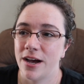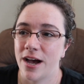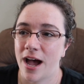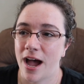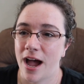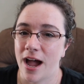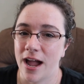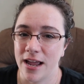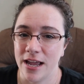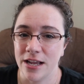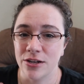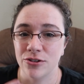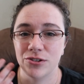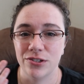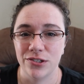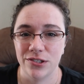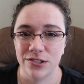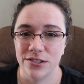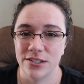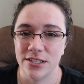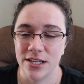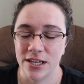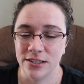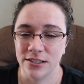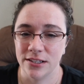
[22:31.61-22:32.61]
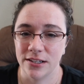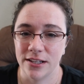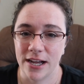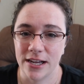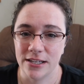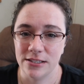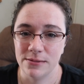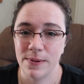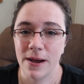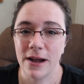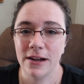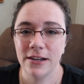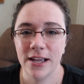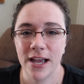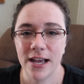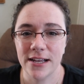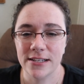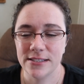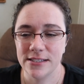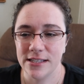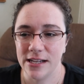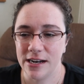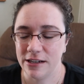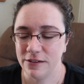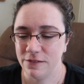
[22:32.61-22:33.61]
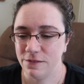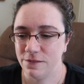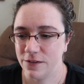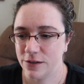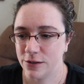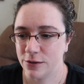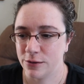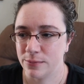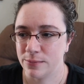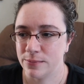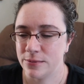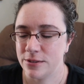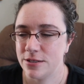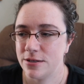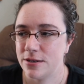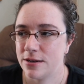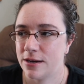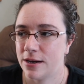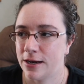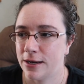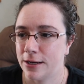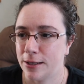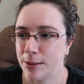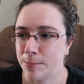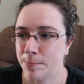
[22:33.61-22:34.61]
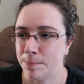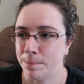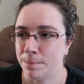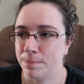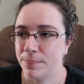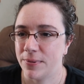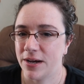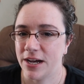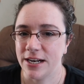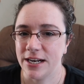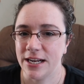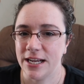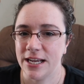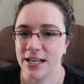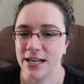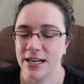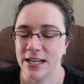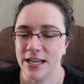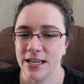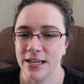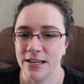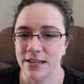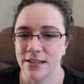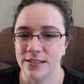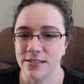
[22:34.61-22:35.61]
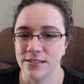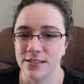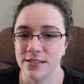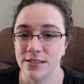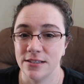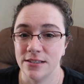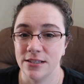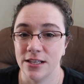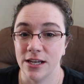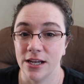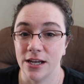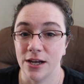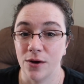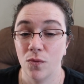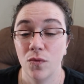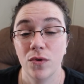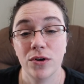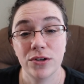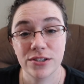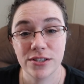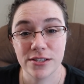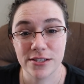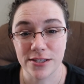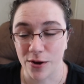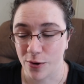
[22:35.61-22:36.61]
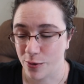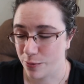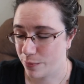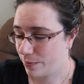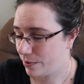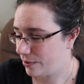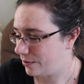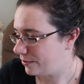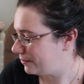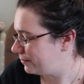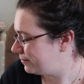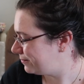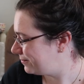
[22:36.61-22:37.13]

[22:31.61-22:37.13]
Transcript: I introduced in the last podcast that I filmed, um, but it is the wool soap.